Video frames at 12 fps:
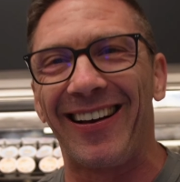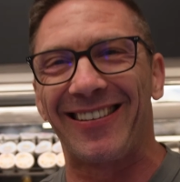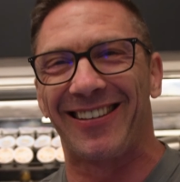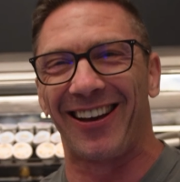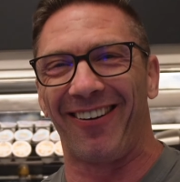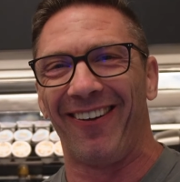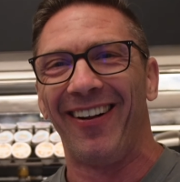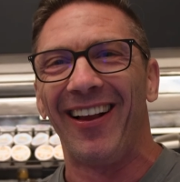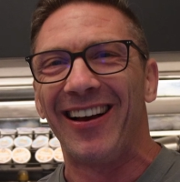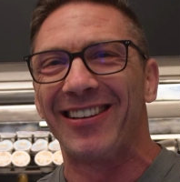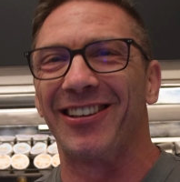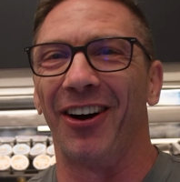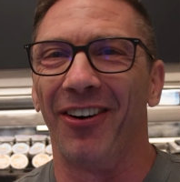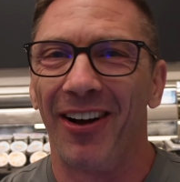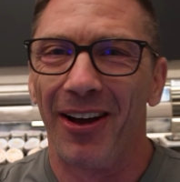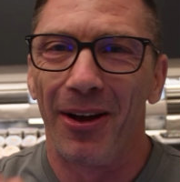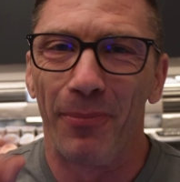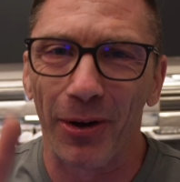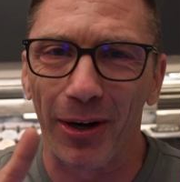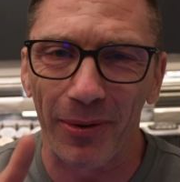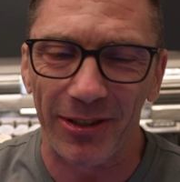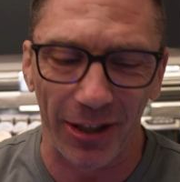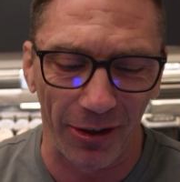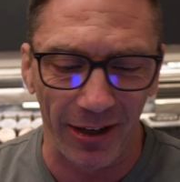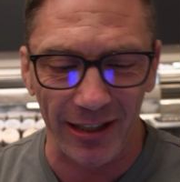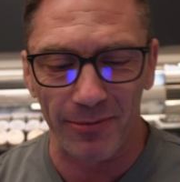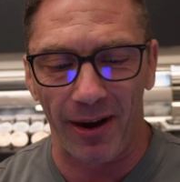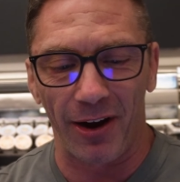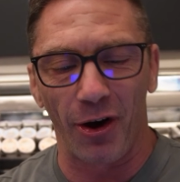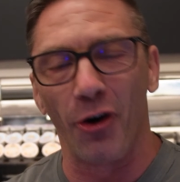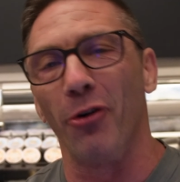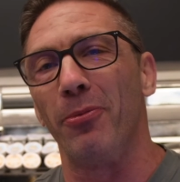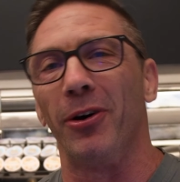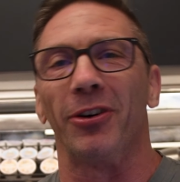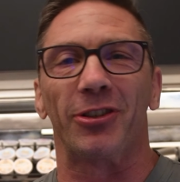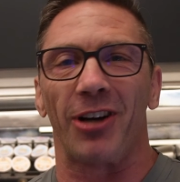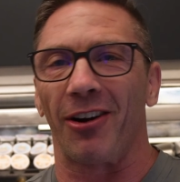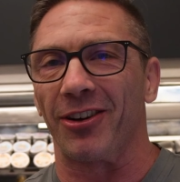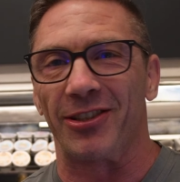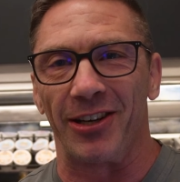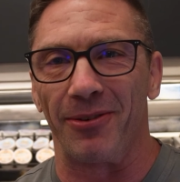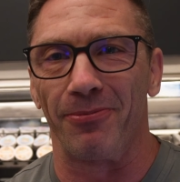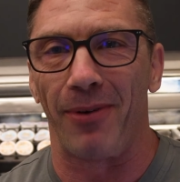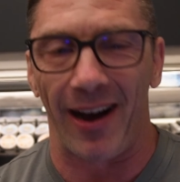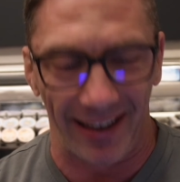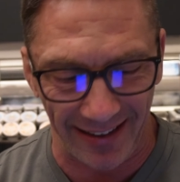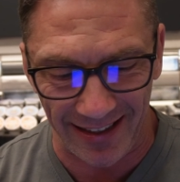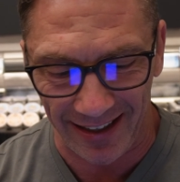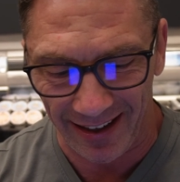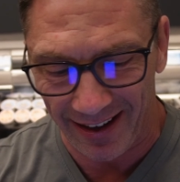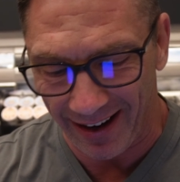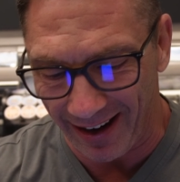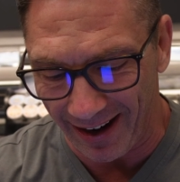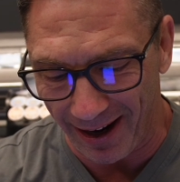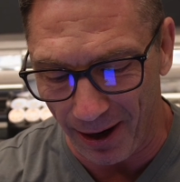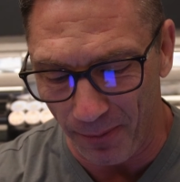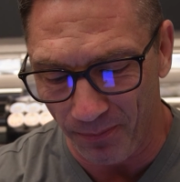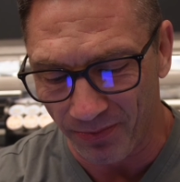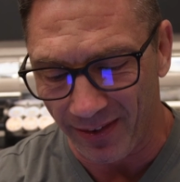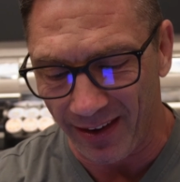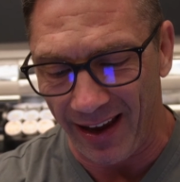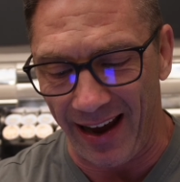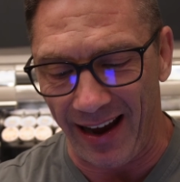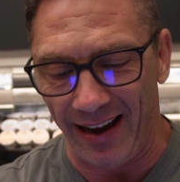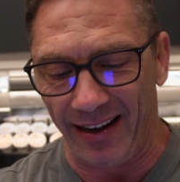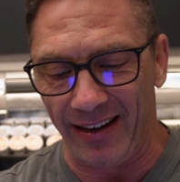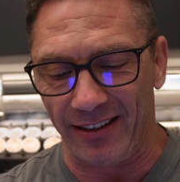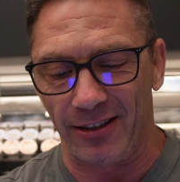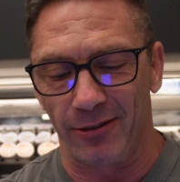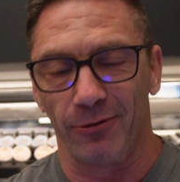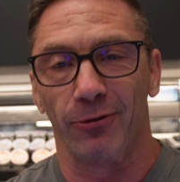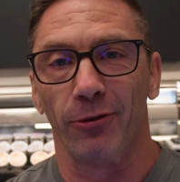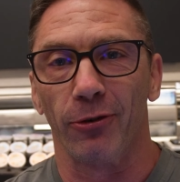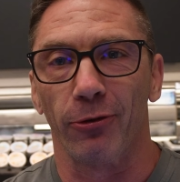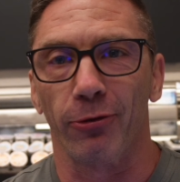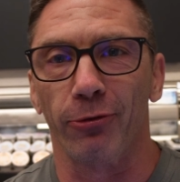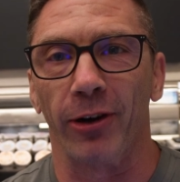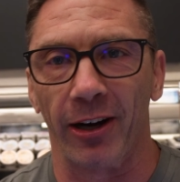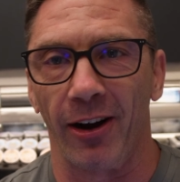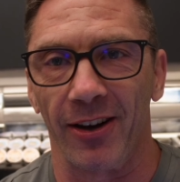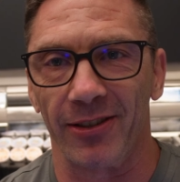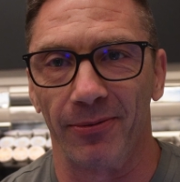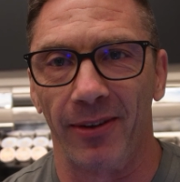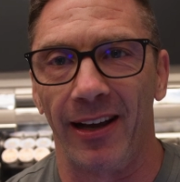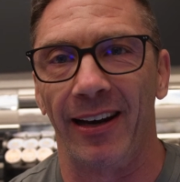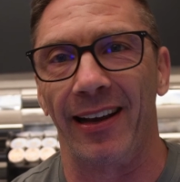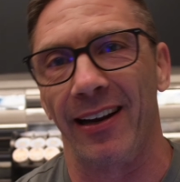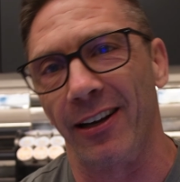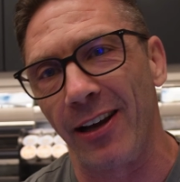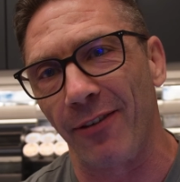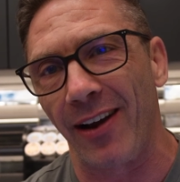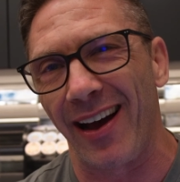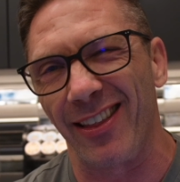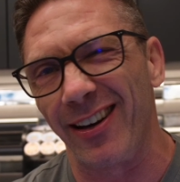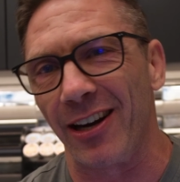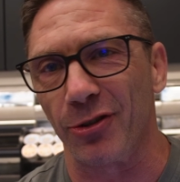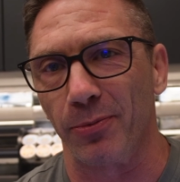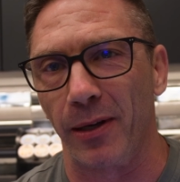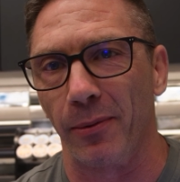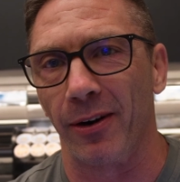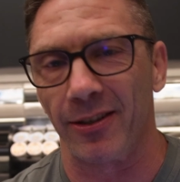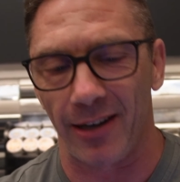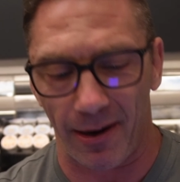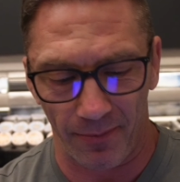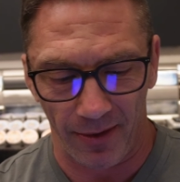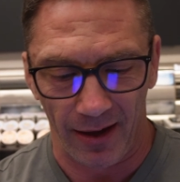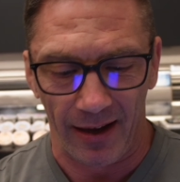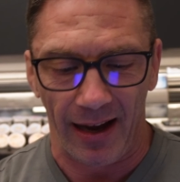So meal number 2 is my oatmeal chocolate chip bites, and it's friggin' awesome. And again, you have to add the natural peanut butter on top.